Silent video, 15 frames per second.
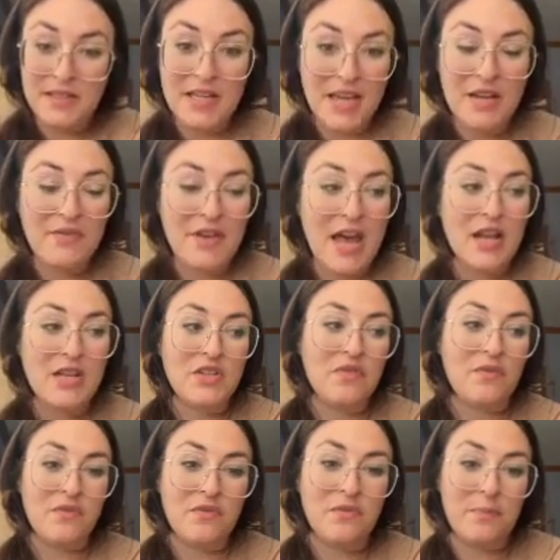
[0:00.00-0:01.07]
to me in our,
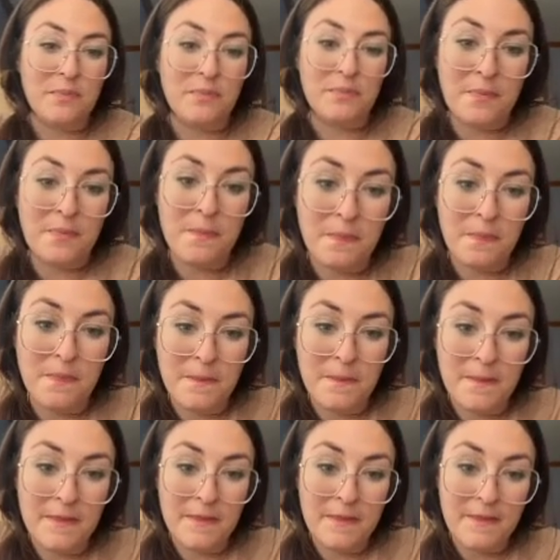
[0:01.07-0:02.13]
sorry, go